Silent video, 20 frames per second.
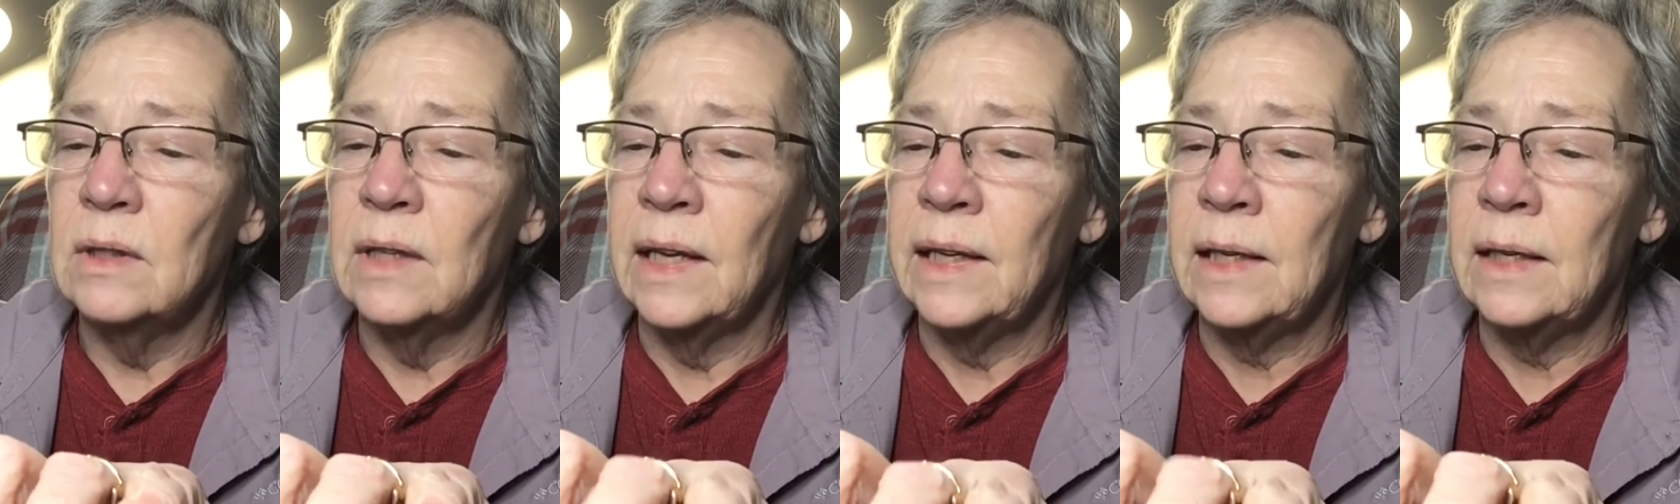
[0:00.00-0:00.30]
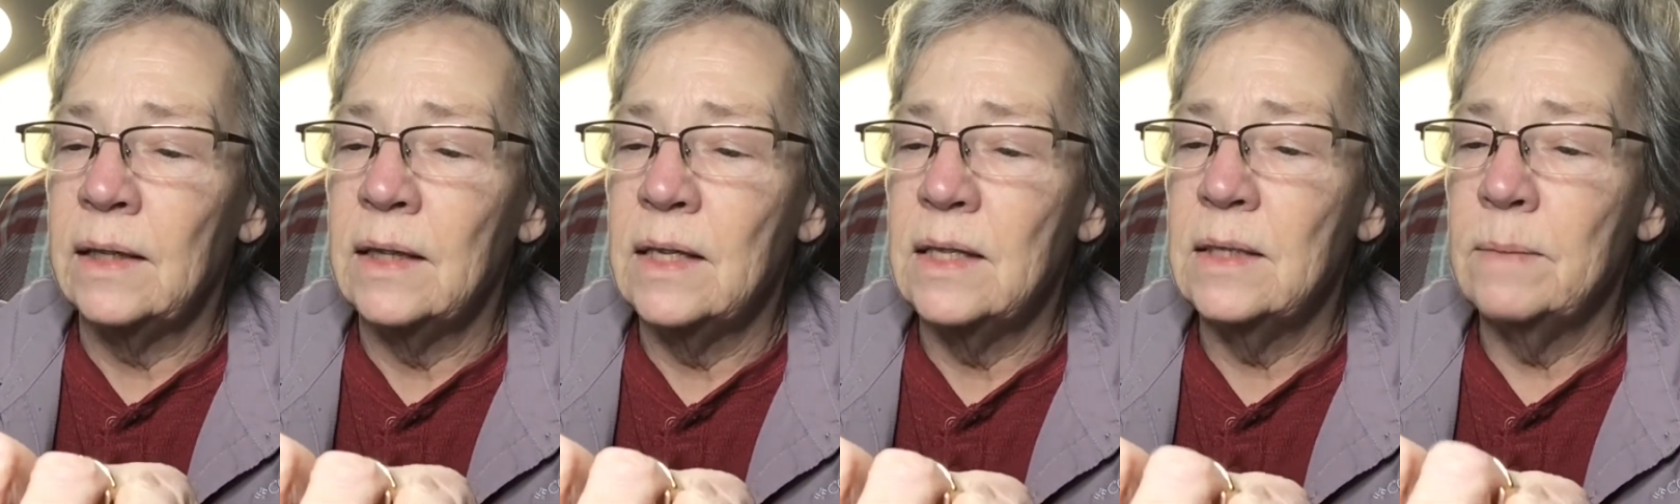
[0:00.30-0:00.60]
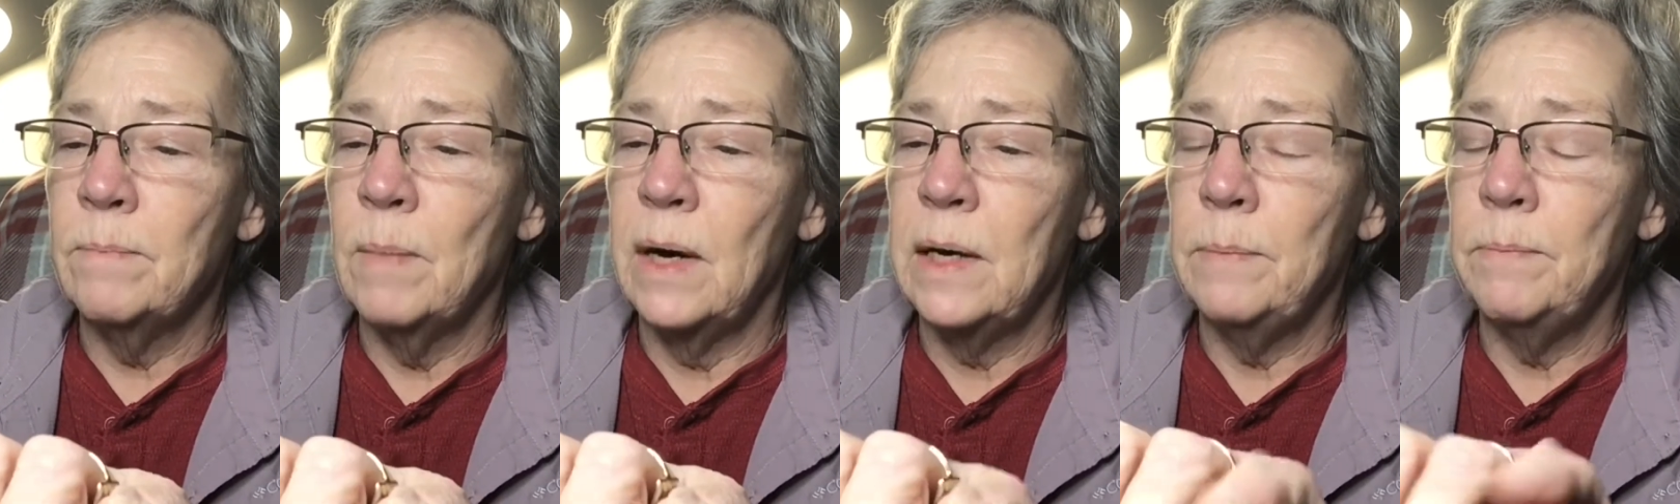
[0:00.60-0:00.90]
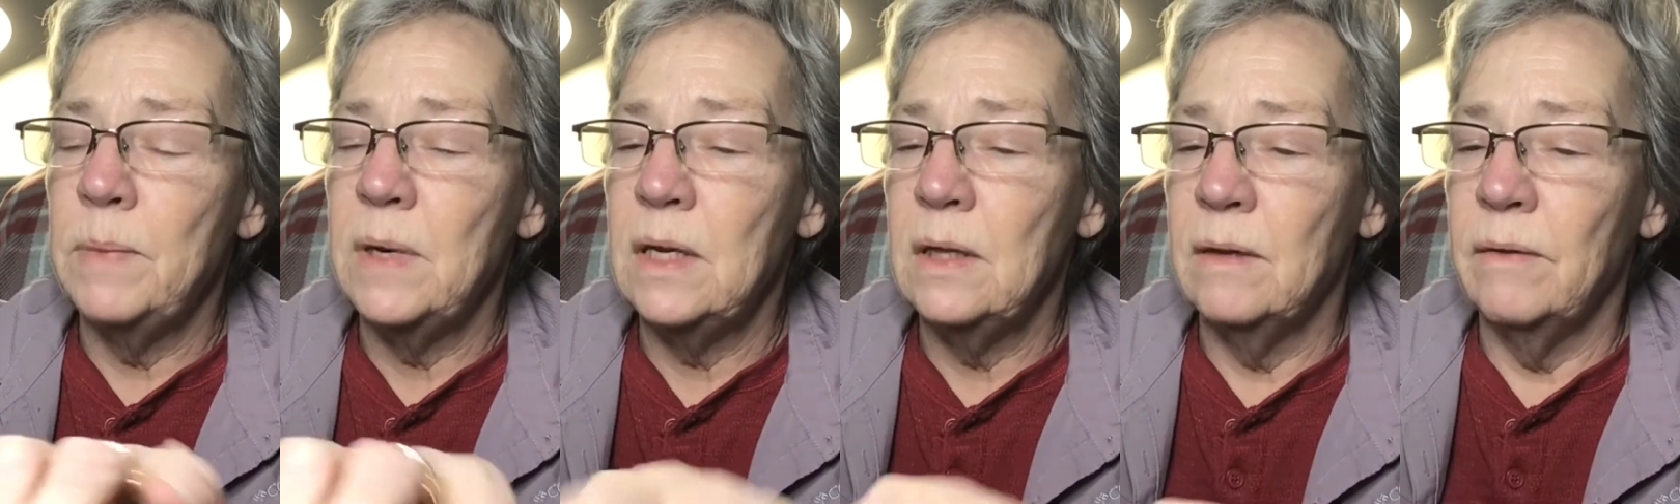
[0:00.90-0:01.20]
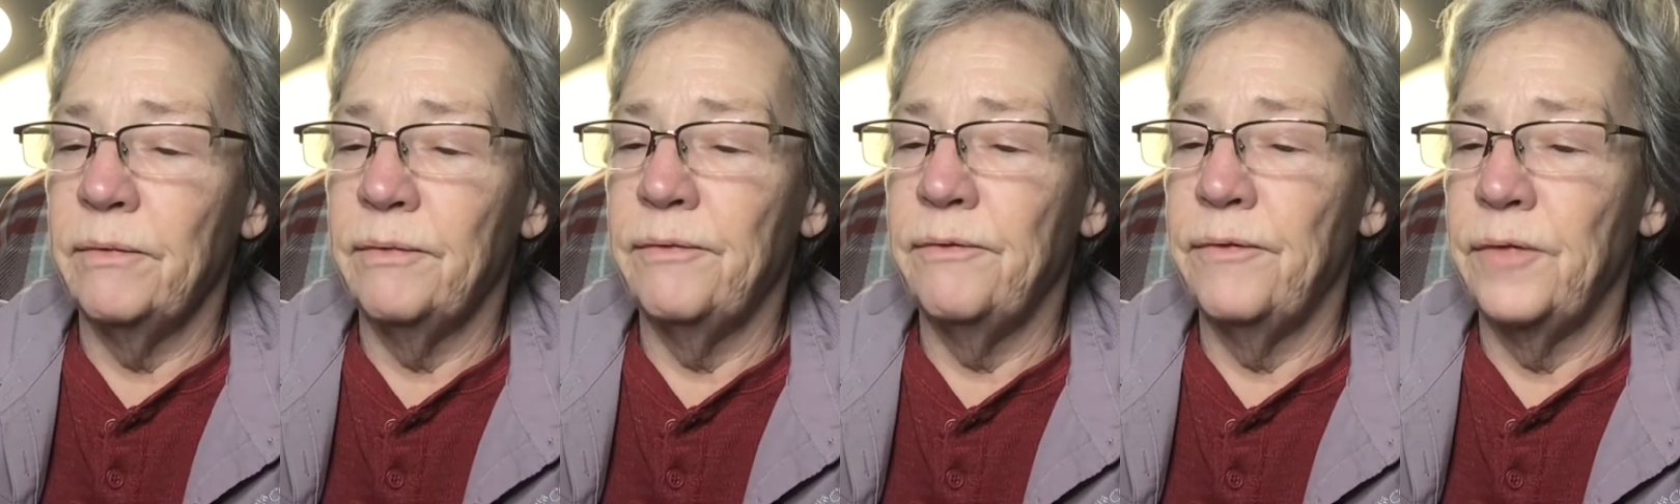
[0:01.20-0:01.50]
like this might be the
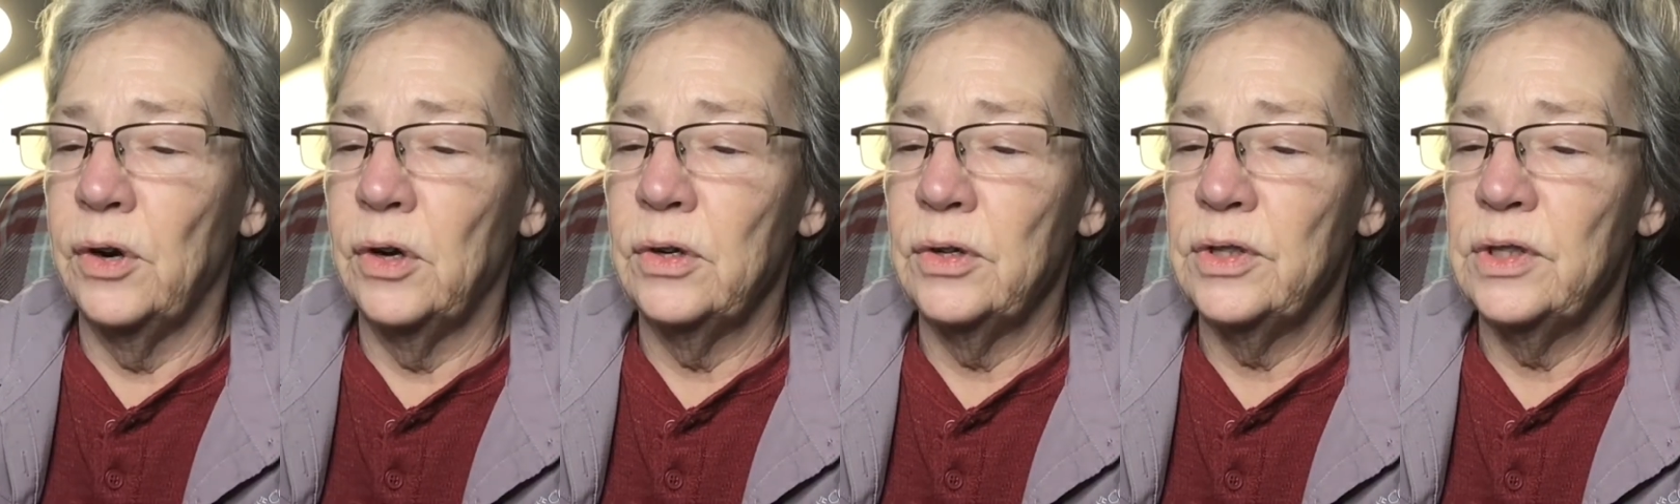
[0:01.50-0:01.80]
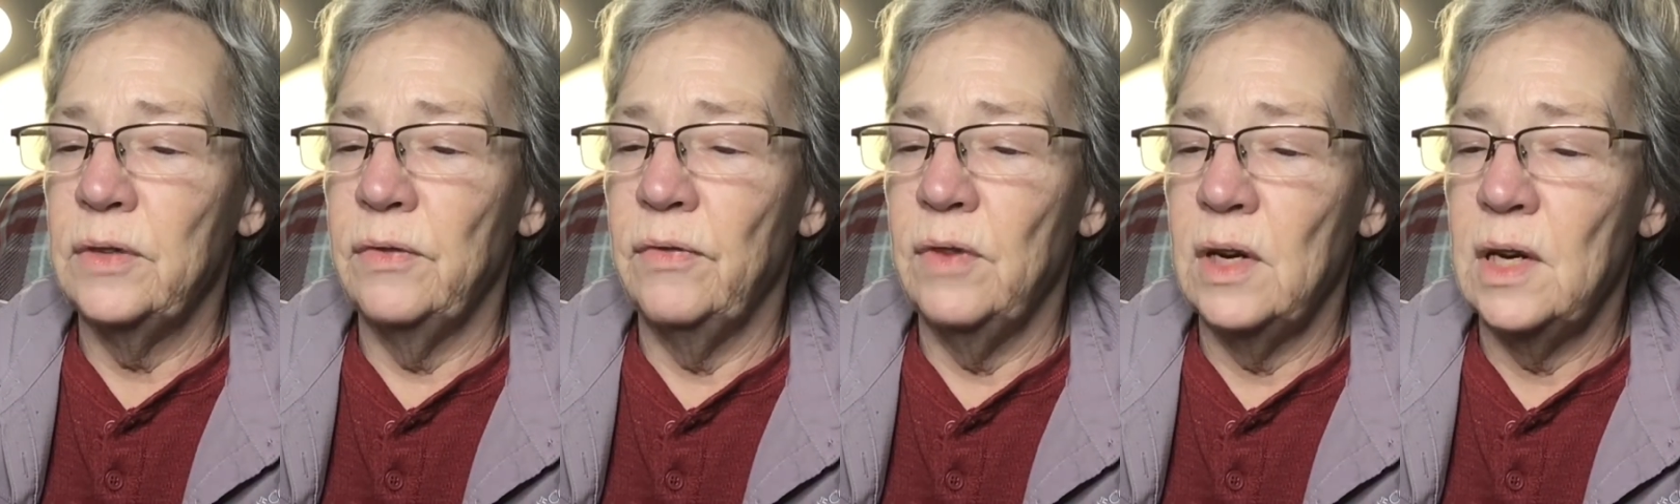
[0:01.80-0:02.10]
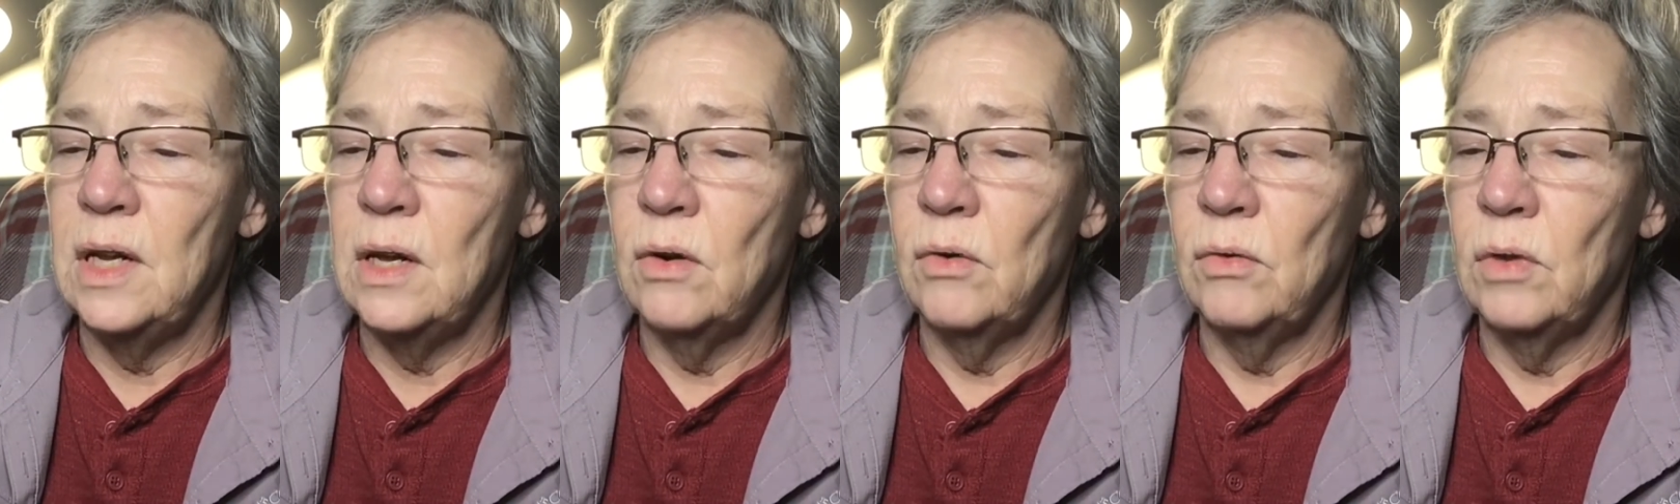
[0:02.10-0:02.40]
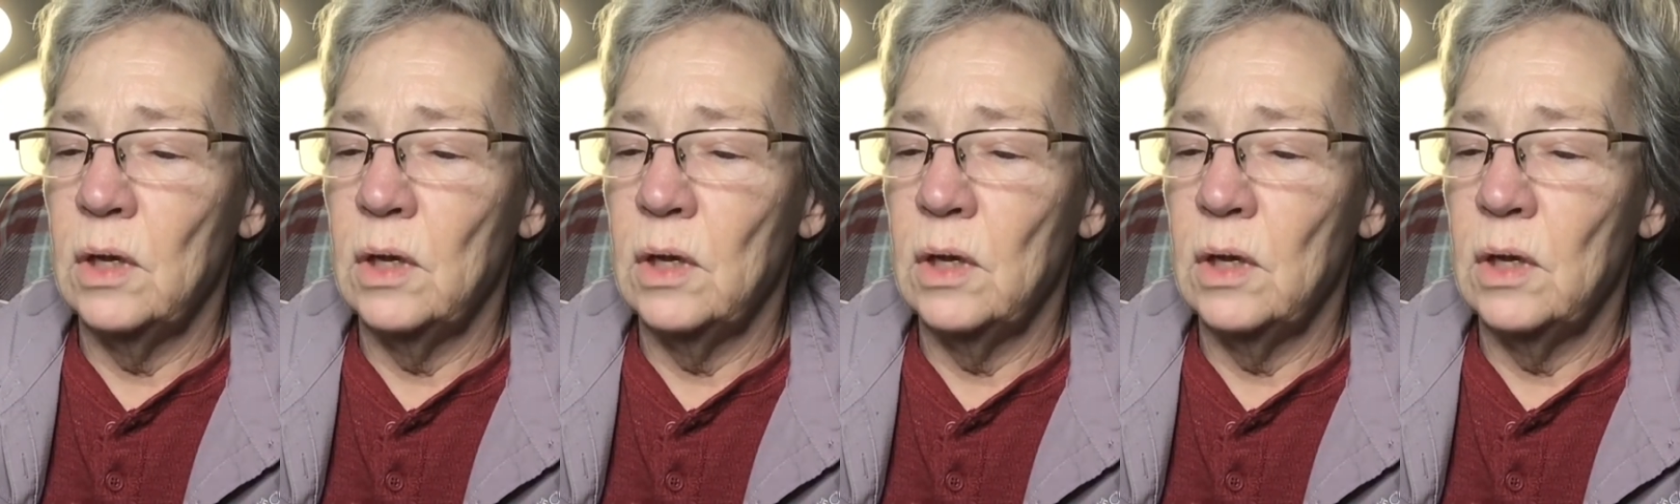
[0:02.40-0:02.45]
first video